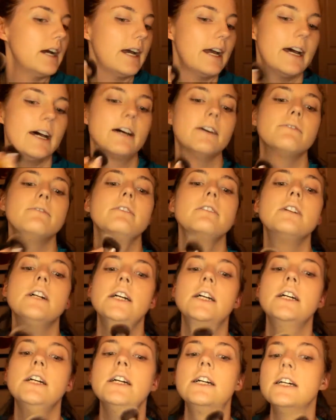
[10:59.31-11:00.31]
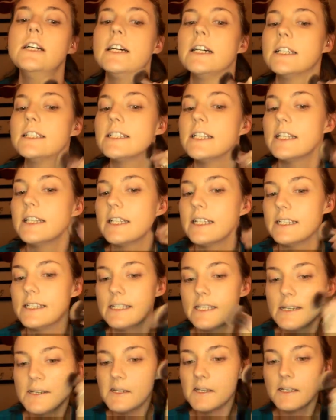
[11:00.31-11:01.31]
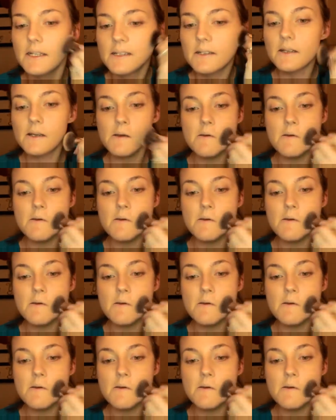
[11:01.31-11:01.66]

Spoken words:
have a sunless tan,